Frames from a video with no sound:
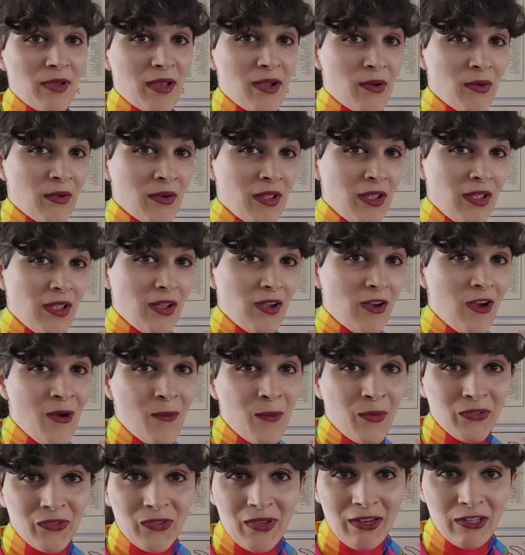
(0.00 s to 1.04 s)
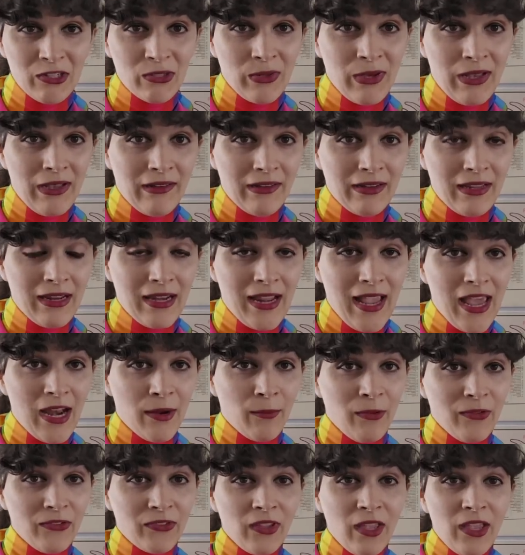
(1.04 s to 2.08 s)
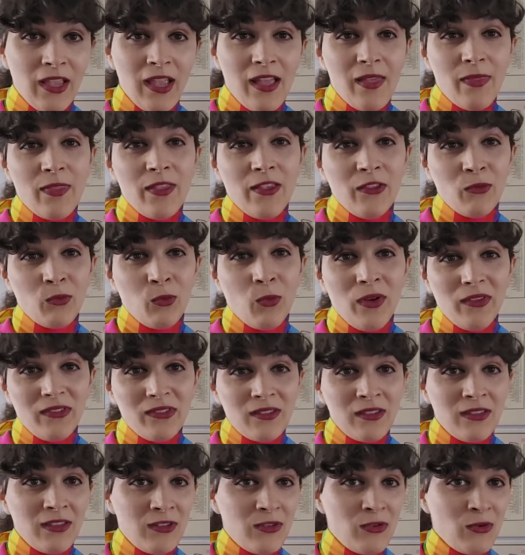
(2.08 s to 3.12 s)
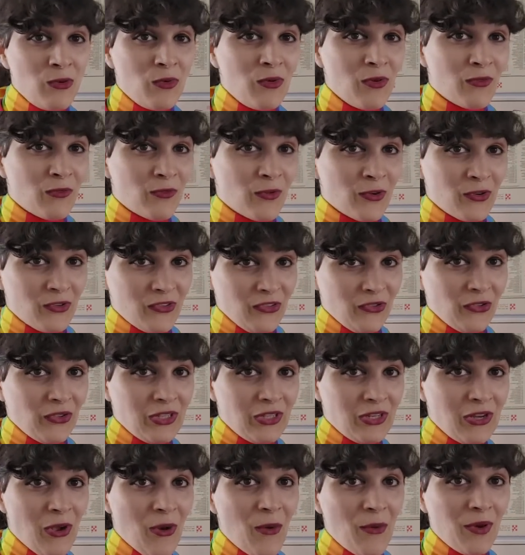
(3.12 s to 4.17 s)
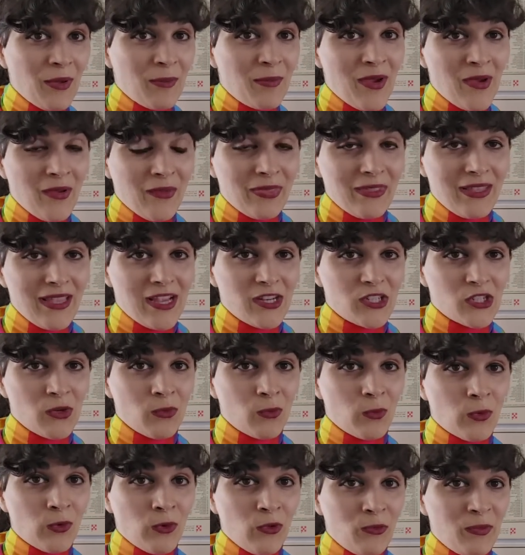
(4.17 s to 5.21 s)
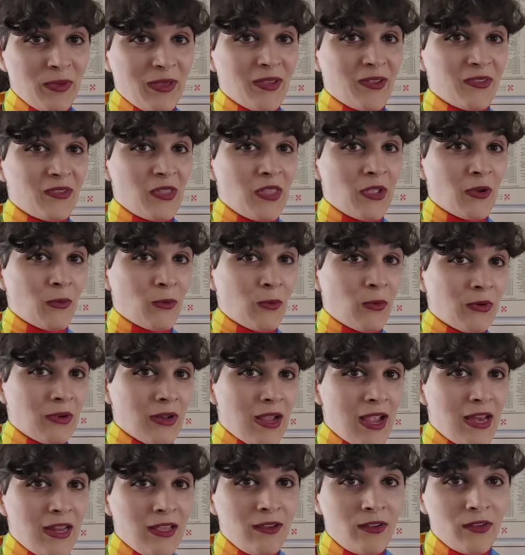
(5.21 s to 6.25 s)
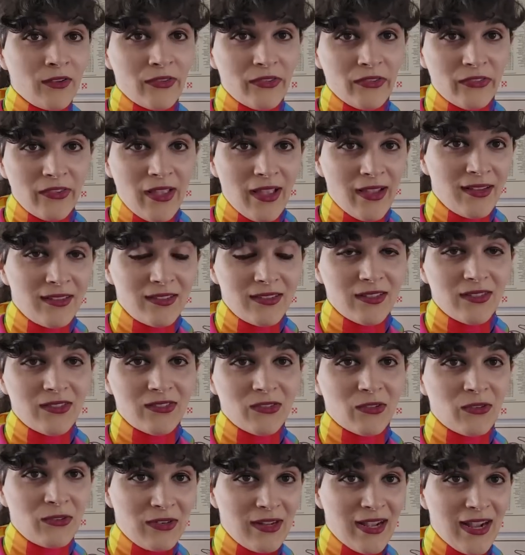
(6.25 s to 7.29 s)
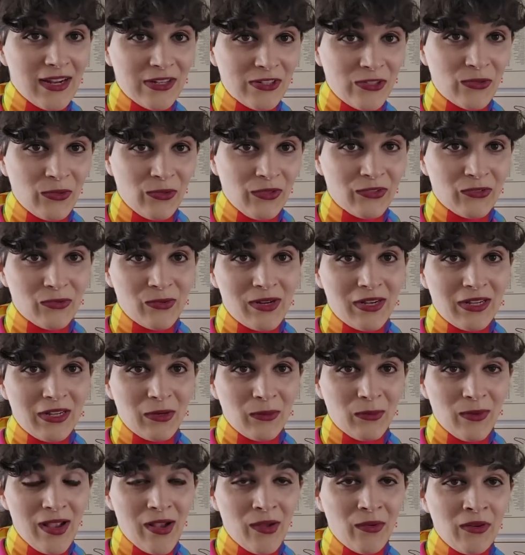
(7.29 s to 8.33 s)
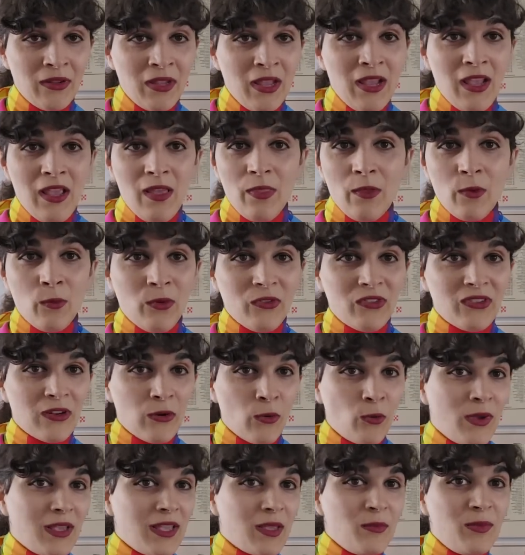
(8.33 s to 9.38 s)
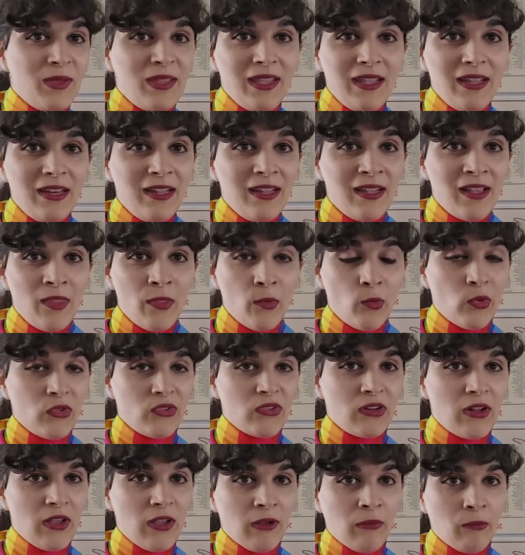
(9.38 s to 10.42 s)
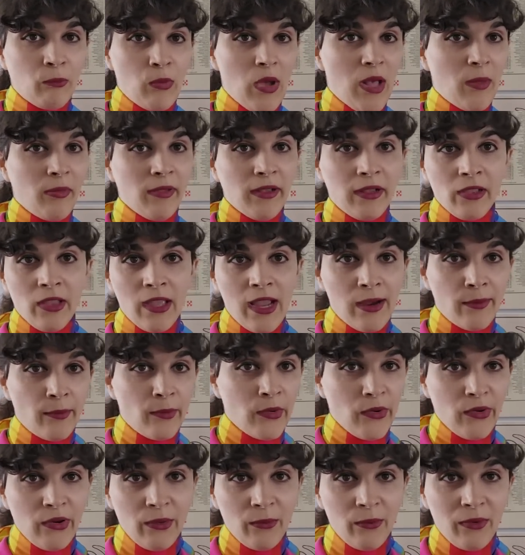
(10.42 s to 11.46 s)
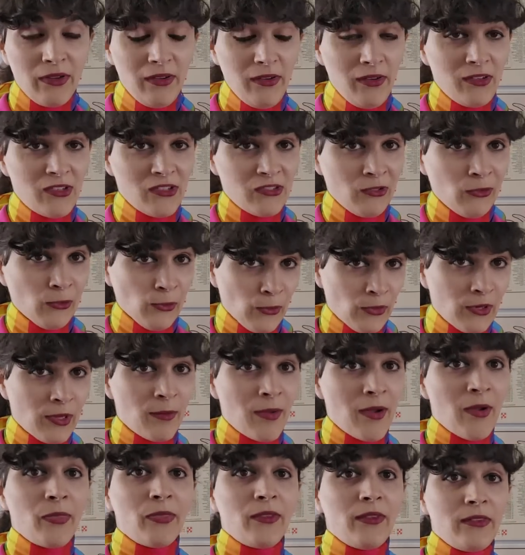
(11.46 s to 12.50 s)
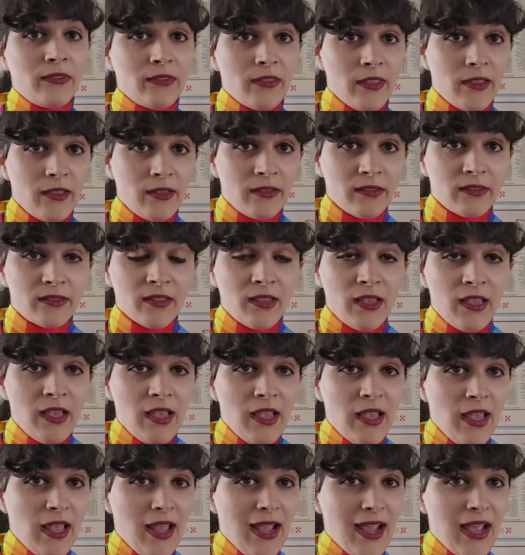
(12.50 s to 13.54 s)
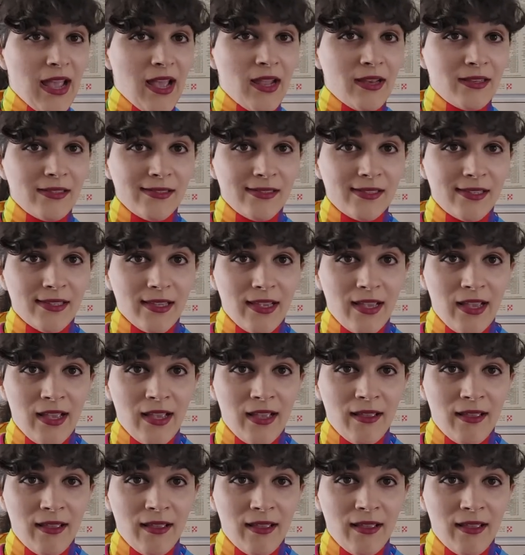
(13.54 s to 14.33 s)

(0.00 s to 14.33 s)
about homosexuality in animals. This wasn't universally known about in the ancient world because there weren't any good scientists or naturalists running around. There wasn't a Wikipedia, there wasn't a public library where you could just learn about these things. And